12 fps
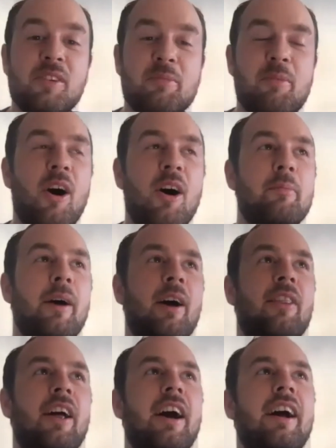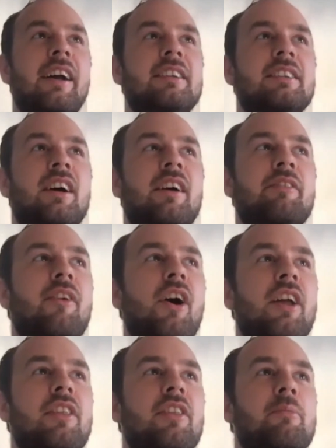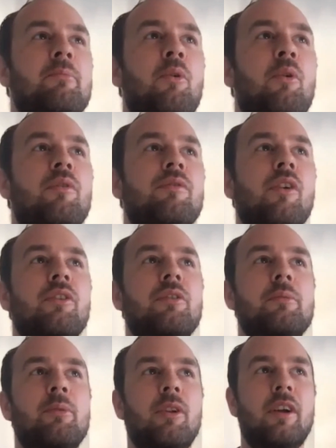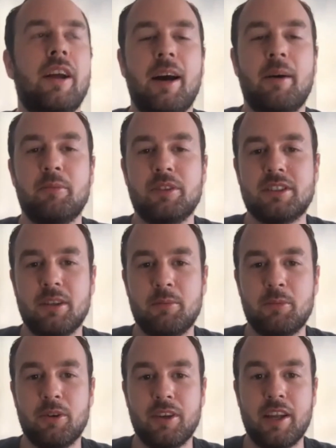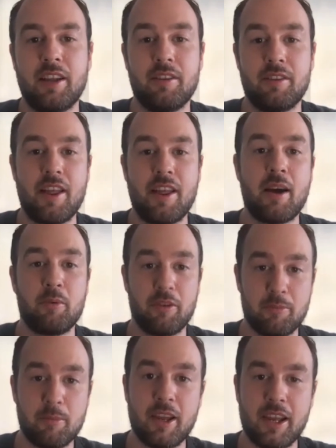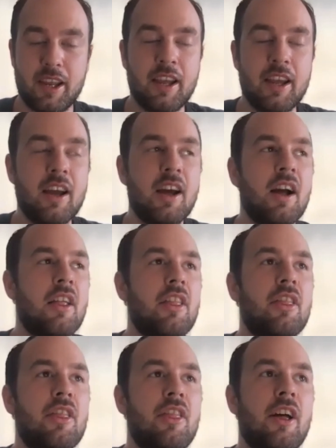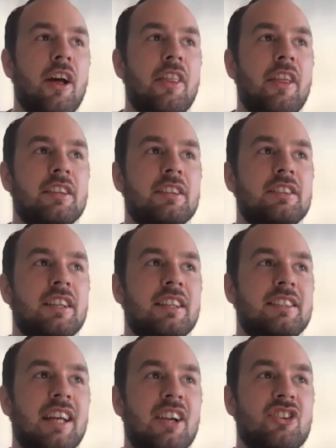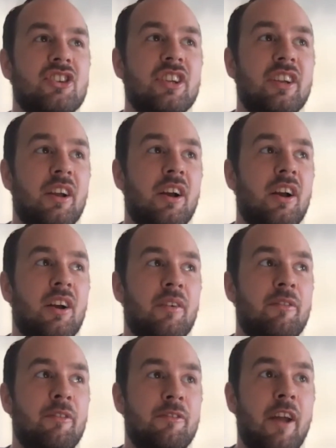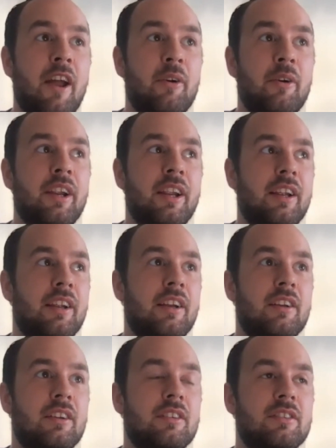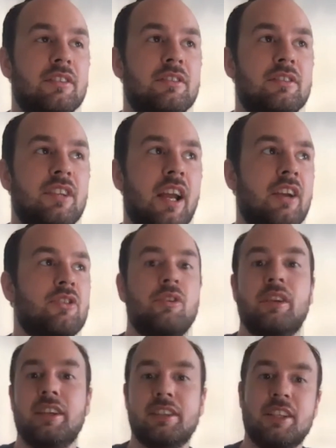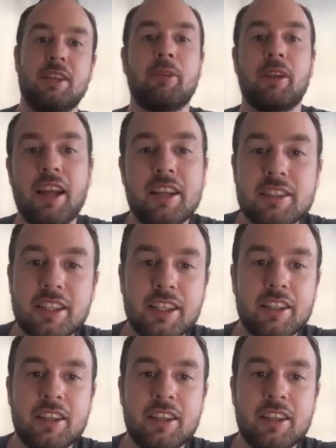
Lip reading: part about that is I find the more vulnerable I am with someone and they're with me, that it's actually very sexually stimulating